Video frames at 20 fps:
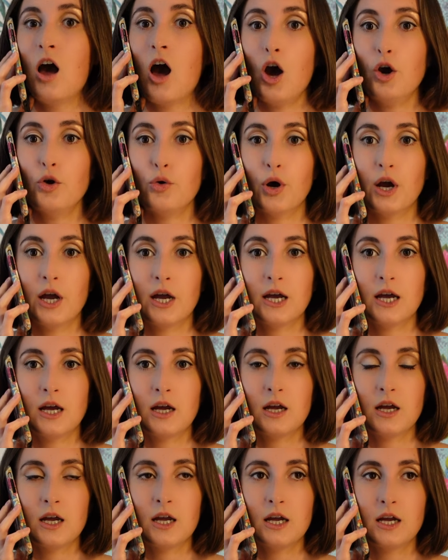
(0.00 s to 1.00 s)
Oh,
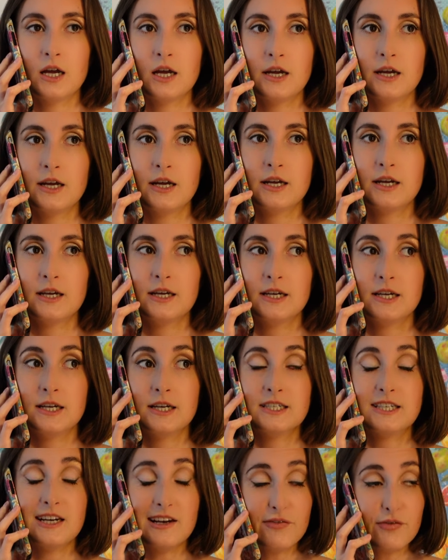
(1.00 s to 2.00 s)

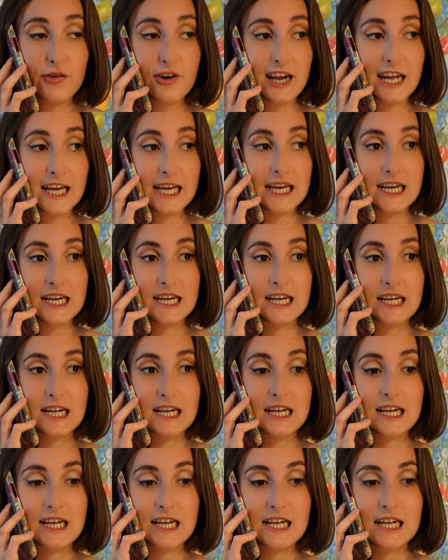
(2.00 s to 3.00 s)
delivery?
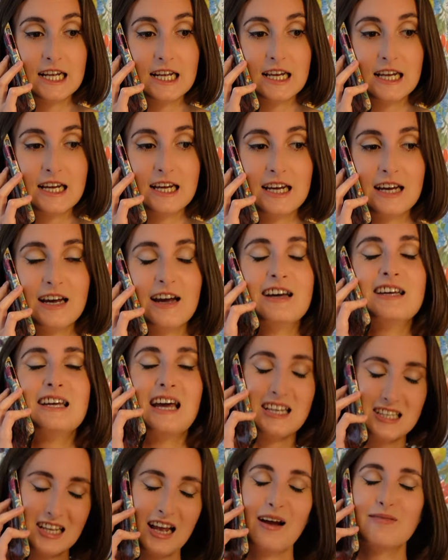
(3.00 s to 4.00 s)

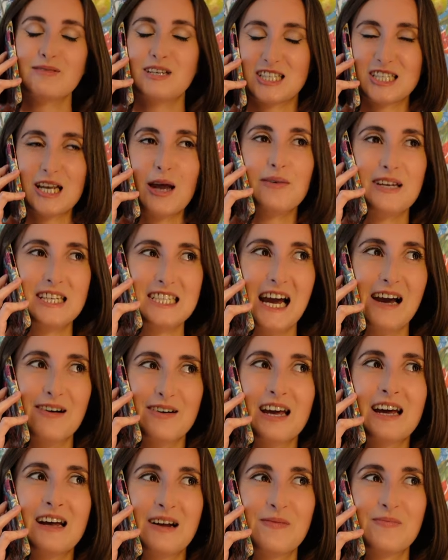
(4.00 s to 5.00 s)
Yes, I'm just coming
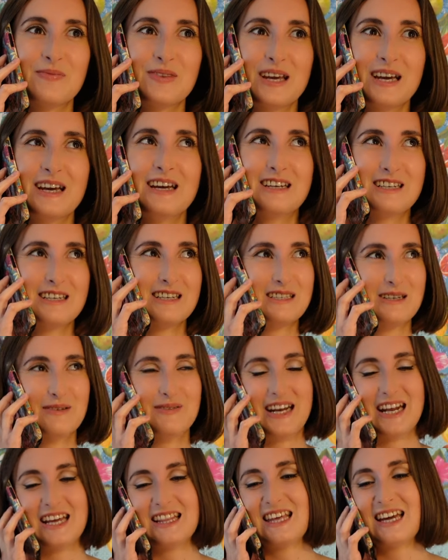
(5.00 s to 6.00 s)
down. Just a
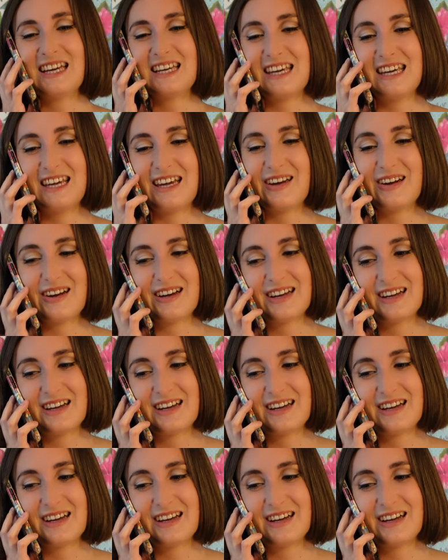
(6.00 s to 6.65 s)
minute, thank you.